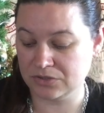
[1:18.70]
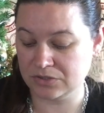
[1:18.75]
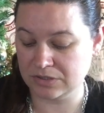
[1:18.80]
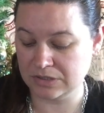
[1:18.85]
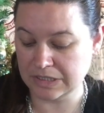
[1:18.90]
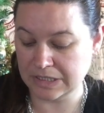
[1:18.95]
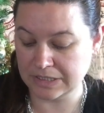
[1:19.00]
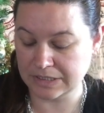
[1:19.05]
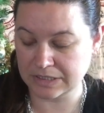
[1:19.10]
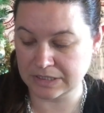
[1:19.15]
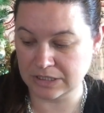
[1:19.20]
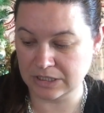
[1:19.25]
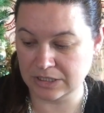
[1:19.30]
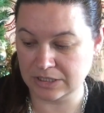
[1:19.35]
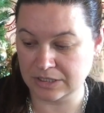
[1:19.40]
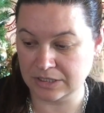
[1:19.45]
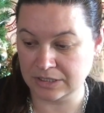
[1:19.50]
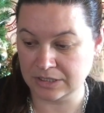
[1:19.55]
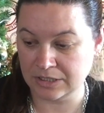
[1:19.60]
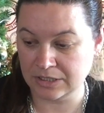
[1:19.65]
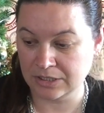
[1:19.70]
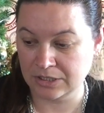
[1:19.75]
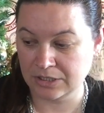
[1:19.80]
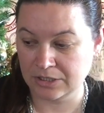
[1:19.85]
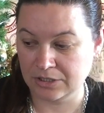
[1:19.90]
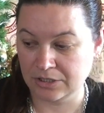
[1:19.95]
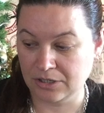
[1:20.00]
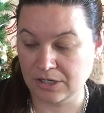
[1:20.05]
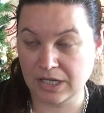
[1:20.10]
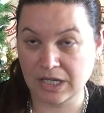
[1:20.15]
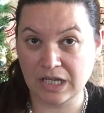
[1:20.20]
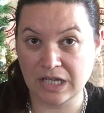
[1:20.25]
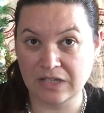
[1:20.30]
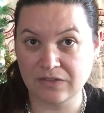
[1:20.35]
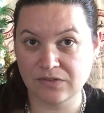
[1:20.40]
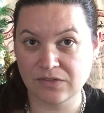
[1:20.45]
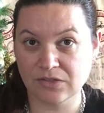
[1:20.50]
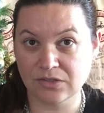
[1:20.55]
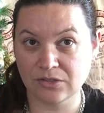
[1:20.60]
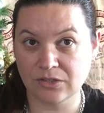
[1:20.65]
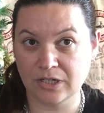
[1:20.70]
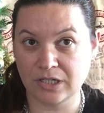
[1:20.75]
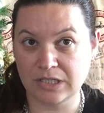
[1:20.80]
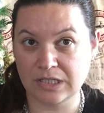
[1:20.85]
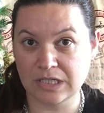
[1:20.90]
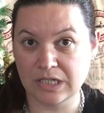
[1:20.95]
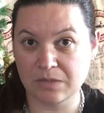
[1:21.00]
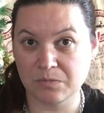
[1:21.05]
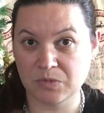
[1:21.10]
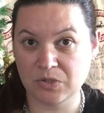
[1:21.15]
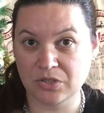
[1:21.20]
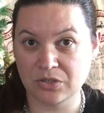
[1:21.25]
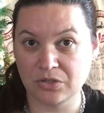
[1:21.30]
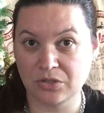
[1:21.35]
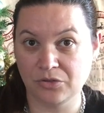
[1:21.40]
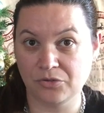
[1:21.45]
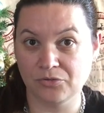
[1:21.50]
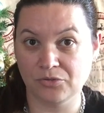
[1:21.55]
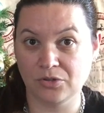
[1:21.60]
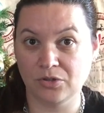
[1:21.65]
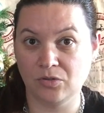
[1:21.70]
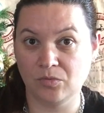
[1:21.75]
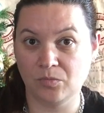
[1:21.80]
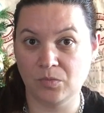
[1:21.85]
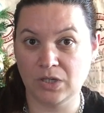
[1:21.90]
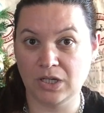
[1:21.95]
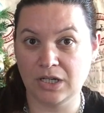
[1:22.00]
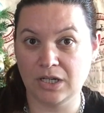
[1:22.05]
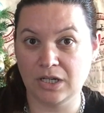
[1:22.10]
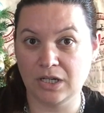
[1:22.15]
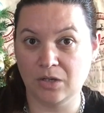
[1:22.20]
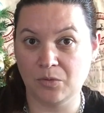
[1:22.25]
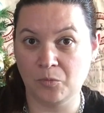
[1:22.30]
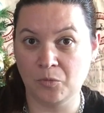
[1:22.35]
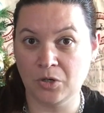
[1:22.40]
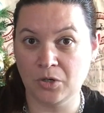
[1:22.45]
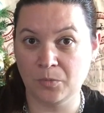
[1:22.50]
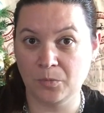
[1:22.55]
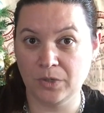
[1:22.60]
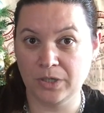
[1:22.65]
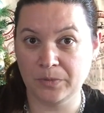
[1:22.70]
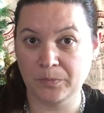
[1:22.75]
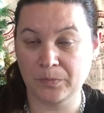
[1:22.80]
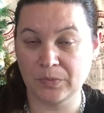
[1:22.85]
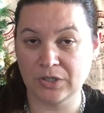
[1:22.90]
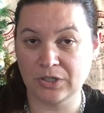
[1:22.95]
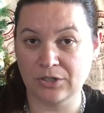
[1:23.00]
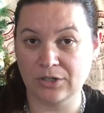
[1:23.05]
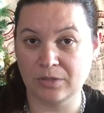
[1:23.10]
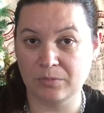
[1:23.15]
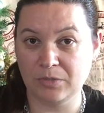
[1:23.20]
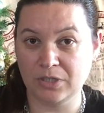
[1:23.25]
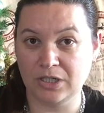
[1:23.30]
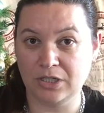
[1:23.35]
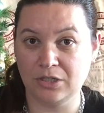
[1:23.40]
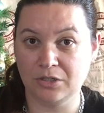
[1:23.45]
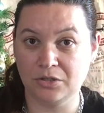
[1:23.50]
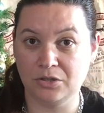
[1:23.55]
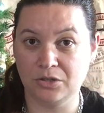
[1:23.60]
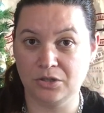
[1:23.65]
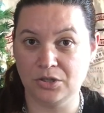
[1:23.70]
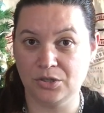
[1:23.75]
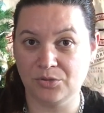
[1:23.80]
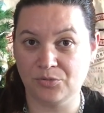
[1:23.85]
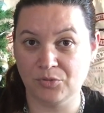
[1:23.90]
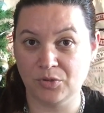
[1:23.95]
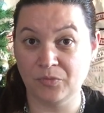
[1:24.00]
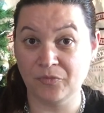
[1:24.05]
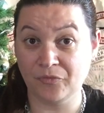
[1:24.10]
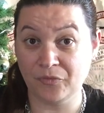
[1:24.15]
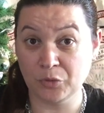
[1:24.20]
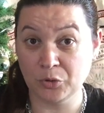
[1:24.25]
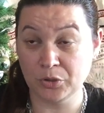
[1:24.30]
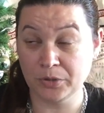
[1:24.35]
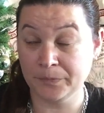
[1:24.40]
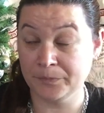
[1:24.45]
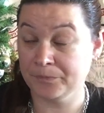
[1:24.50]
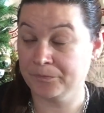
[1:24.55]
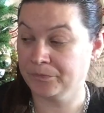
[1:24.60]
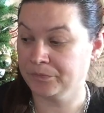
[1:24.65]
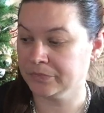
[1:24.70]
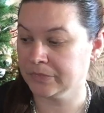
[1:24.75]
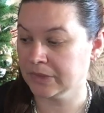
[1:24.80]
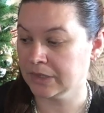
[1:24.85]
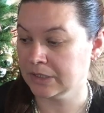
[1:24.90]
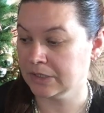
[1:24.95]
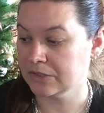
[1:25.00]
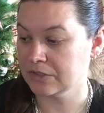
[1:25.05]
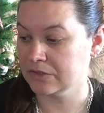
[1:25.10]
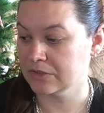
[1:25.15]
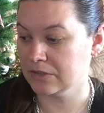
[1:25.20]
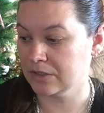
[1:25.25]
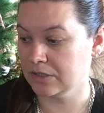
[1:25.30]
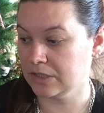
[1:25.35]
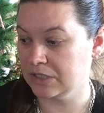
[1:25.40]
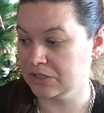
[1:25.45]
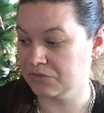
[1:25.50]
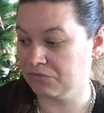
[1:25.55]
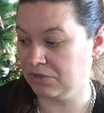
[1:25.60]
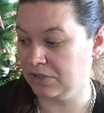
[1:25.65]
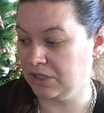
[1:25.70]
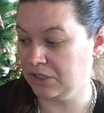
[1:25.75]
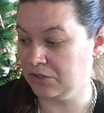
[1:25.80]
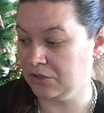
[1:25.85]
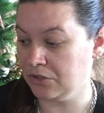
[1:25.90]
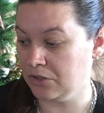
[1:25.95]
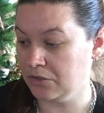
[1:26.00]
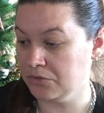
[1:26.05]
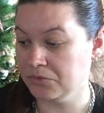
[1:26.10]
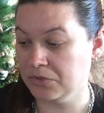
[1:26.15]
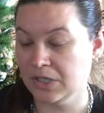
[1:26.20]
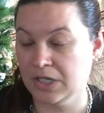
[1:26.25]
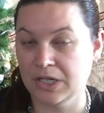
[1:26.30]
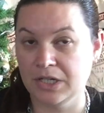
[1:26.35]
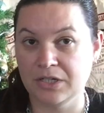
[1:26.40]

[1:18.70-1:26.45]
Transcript: Next year I have signed up to the group What WIP. I'm in group 4. So that's really cool.